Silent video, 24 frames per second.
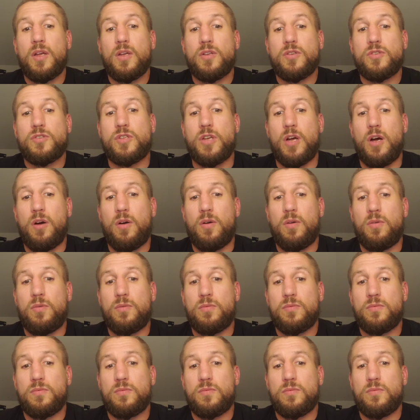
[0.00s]
So
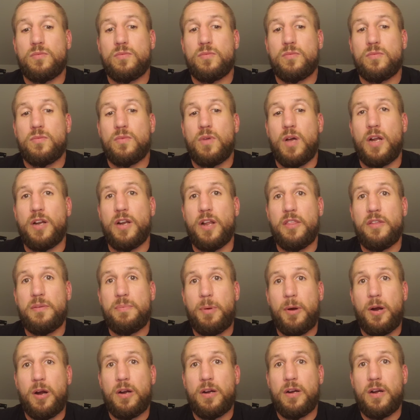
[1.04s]
another
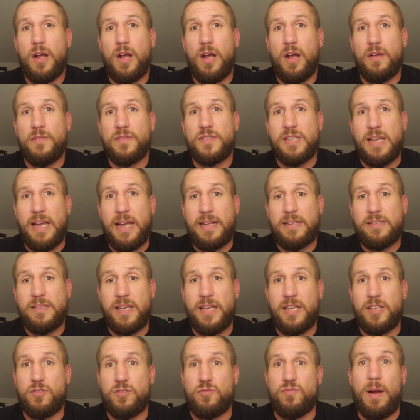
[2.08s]
part of science
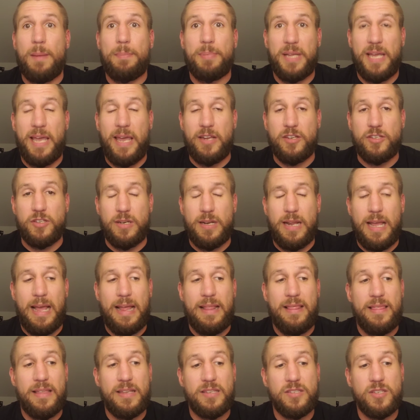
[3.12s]
is replication.
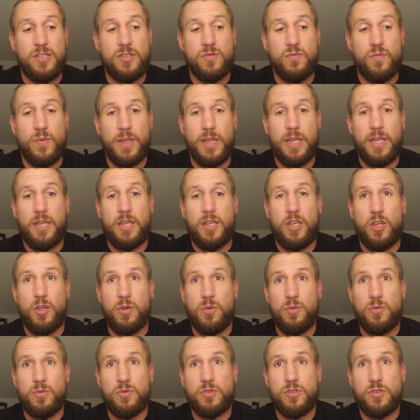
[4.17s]
And this is really
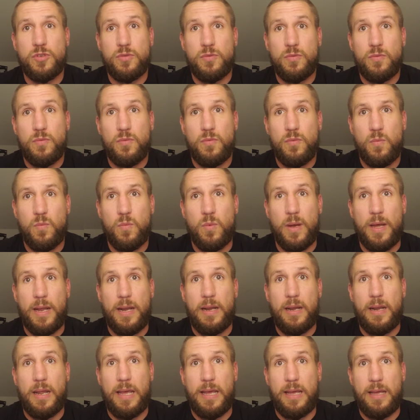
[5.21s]
huge
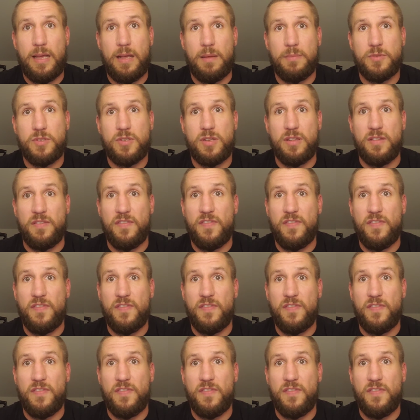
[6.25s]
when it comes to the